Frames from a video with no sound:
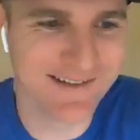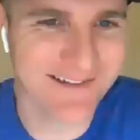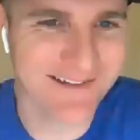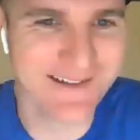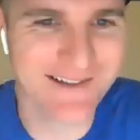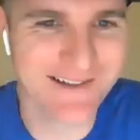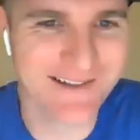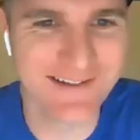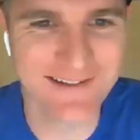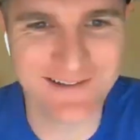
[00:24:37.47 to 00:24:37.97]

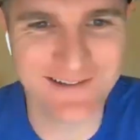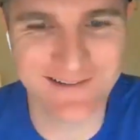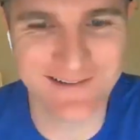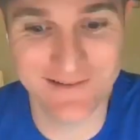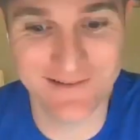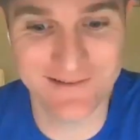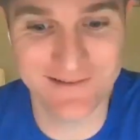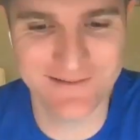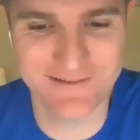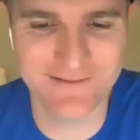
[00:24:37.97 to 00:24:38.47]
Yeah.
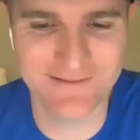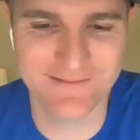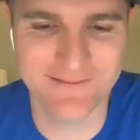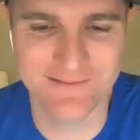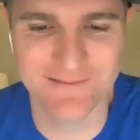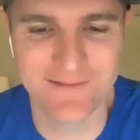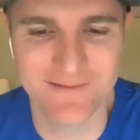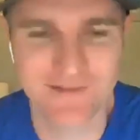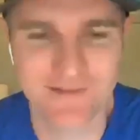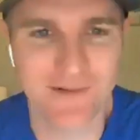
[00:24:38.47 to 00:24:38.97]

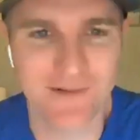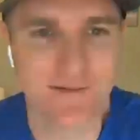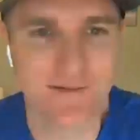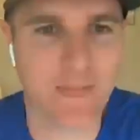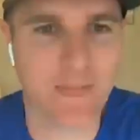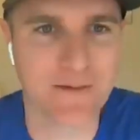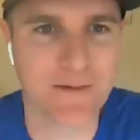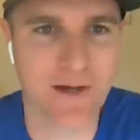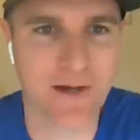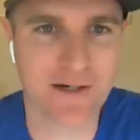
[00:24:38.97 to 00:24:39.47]

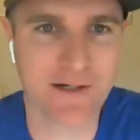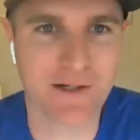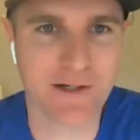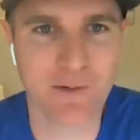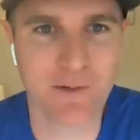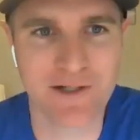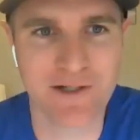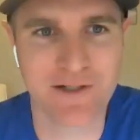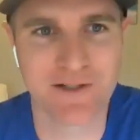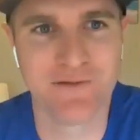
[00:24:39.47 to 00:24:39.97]
So I get a
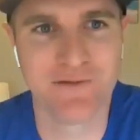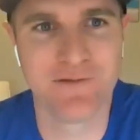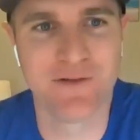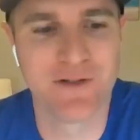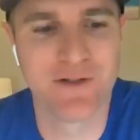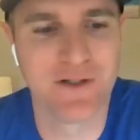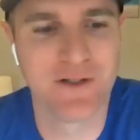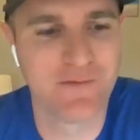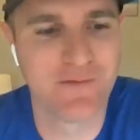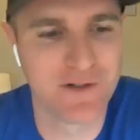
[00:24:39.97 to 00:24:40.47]
question
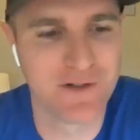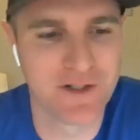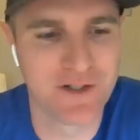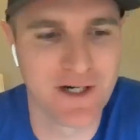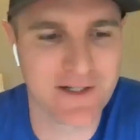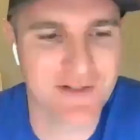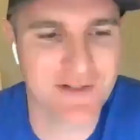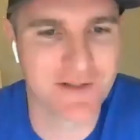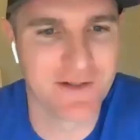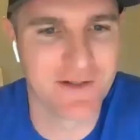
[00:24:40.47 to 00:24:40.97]
for for
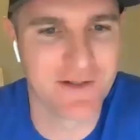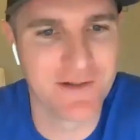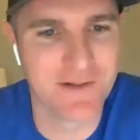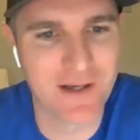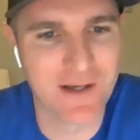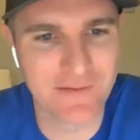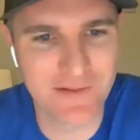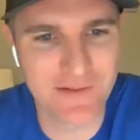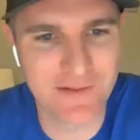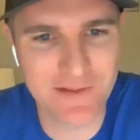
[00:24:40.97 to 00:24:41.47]
Justin.
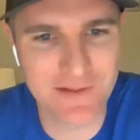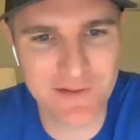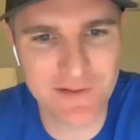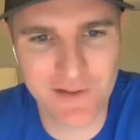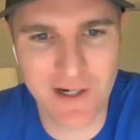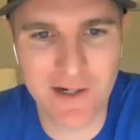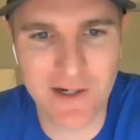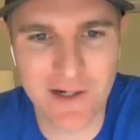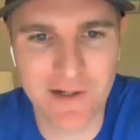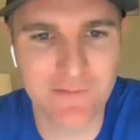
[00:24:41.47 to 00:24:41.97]
I think this
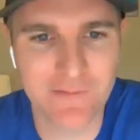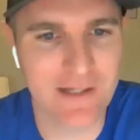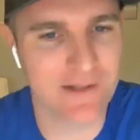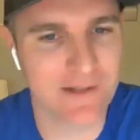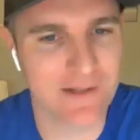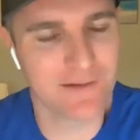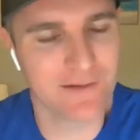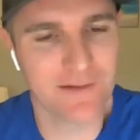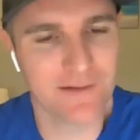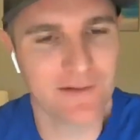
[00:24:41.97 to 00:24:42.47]
kind of like
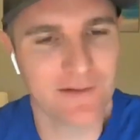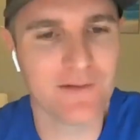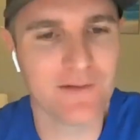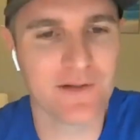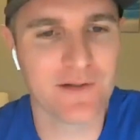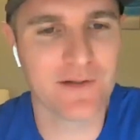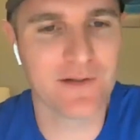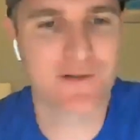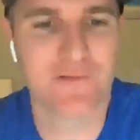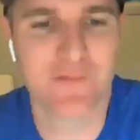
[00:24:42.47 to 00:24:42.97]

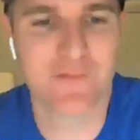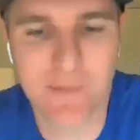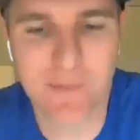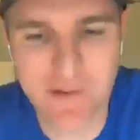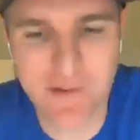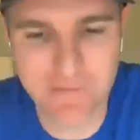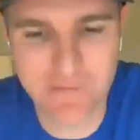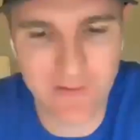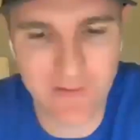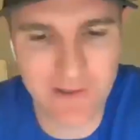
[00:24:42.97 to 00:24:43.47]
this is from our
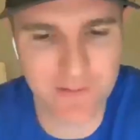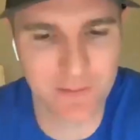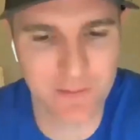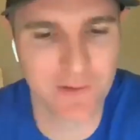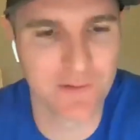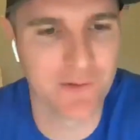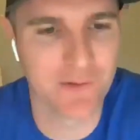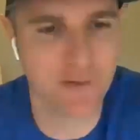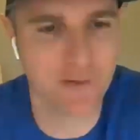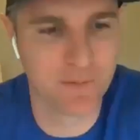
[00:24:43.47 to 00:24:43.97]
Facebook
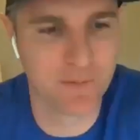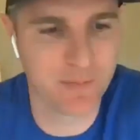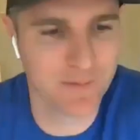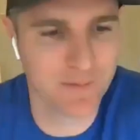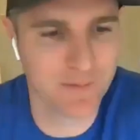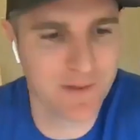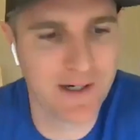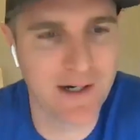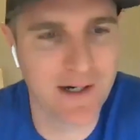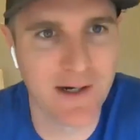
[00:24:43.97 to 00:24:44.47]
group.
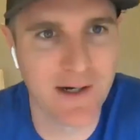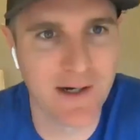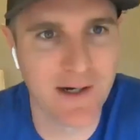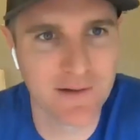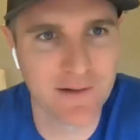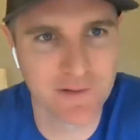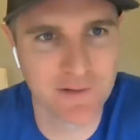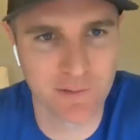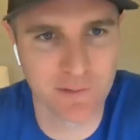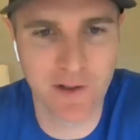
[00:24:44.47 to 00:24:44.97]
Uh,
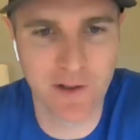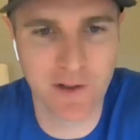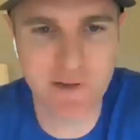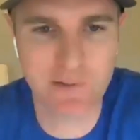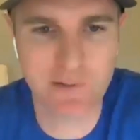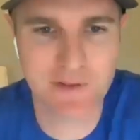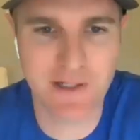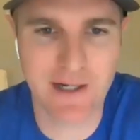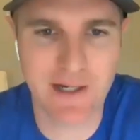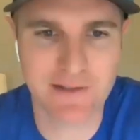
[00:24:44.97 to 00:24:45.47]
so Roger
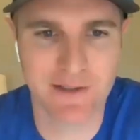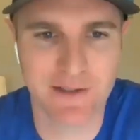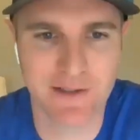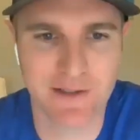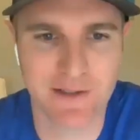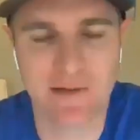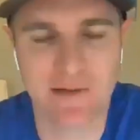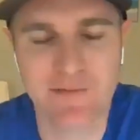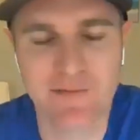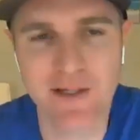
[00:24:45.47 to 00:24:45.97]
was asking,
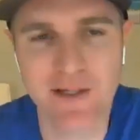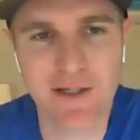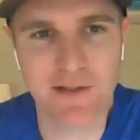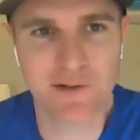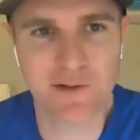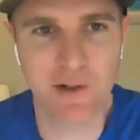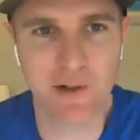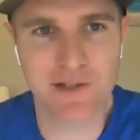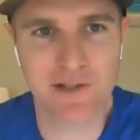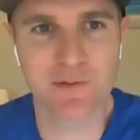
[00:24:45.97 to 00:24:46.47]
I think his
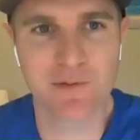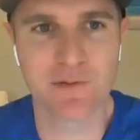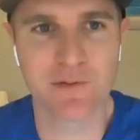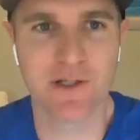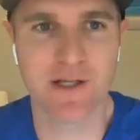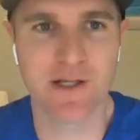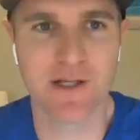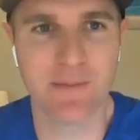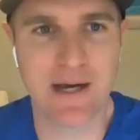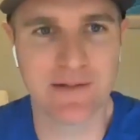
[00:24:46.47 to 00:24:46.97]
question was
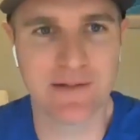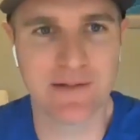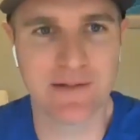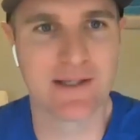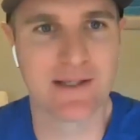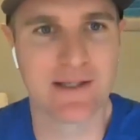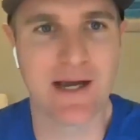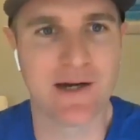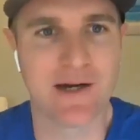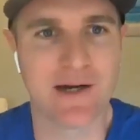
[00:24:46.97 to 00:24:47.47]
really about like
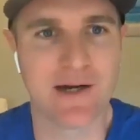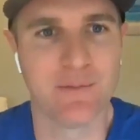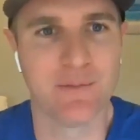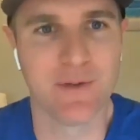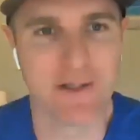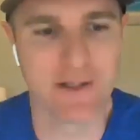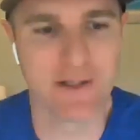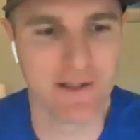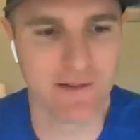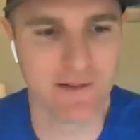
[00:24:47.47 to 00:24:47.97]

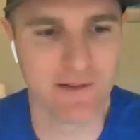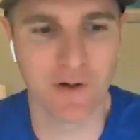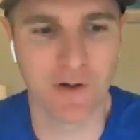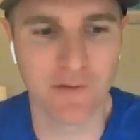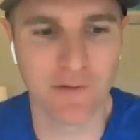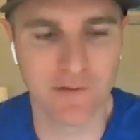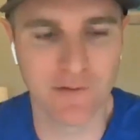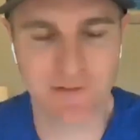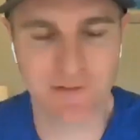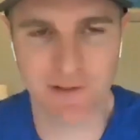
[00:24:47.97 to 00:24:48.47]
accountability. So
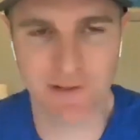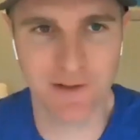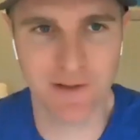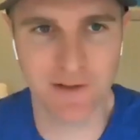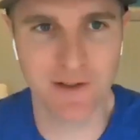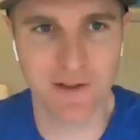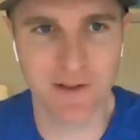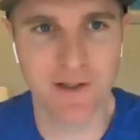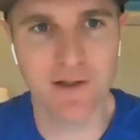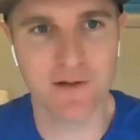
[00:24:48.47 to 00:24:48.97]
obviously
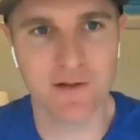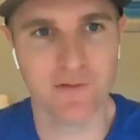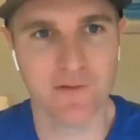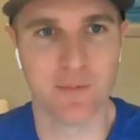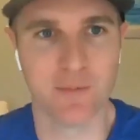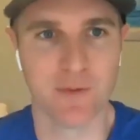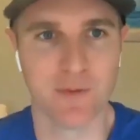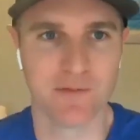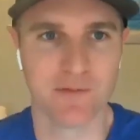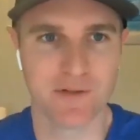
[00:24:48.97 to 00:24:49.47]
you've
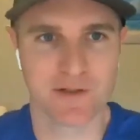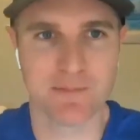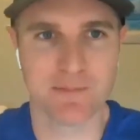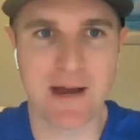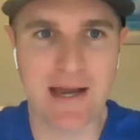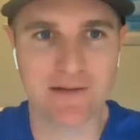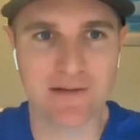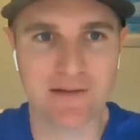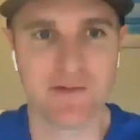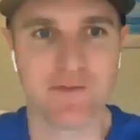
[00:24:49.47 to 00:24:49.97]
built this
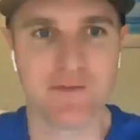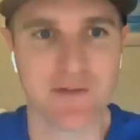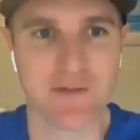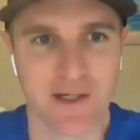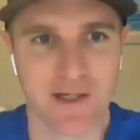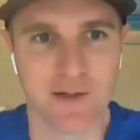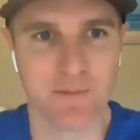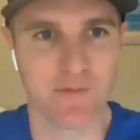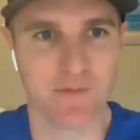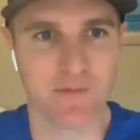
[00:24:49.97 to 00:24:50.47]
massive
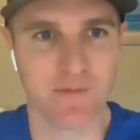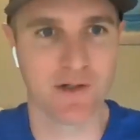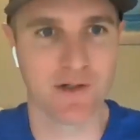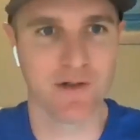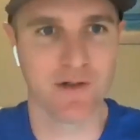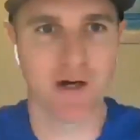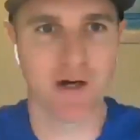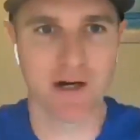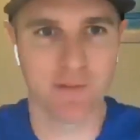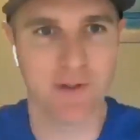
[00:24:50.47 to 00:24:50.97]
team, you've got a
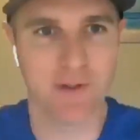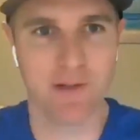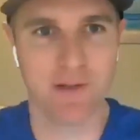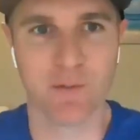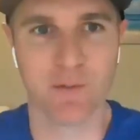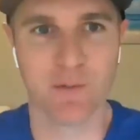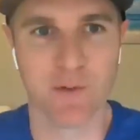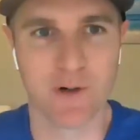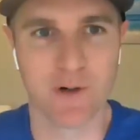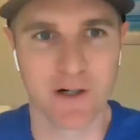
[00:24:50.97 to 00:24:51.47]
lot of
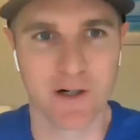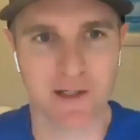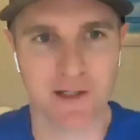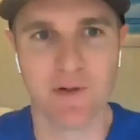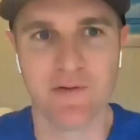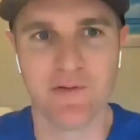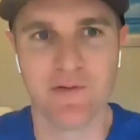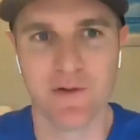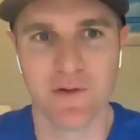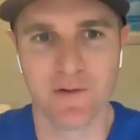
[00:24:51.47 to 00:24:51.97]
people working
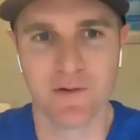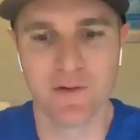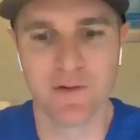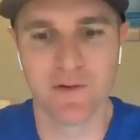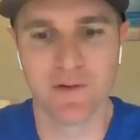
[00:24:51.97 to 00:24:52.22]
with you.